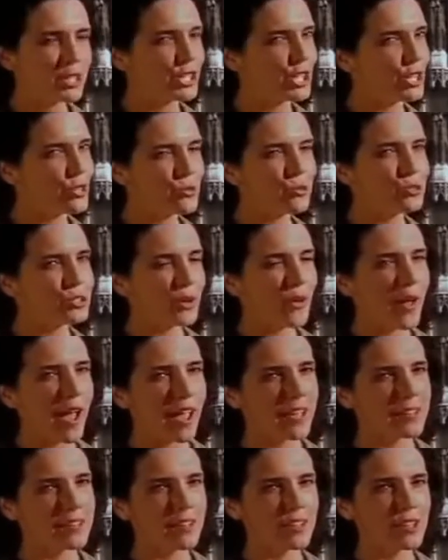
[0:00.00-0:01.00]
but she also
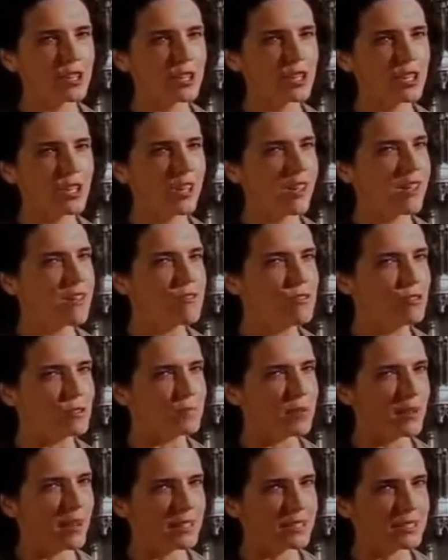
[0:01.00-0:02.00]
had an
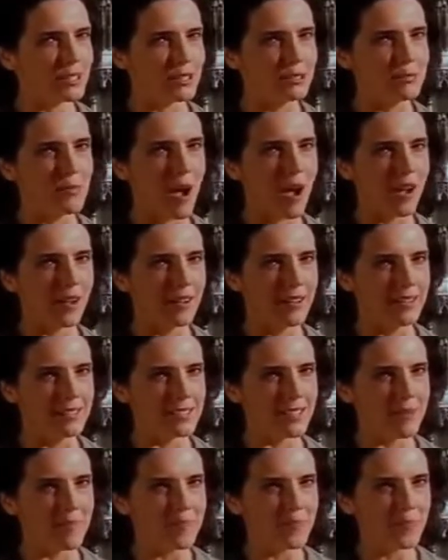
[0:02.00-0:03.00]
acute political
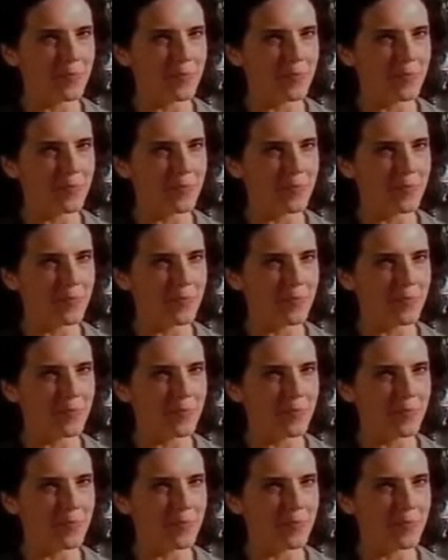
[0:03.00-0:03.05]
mind.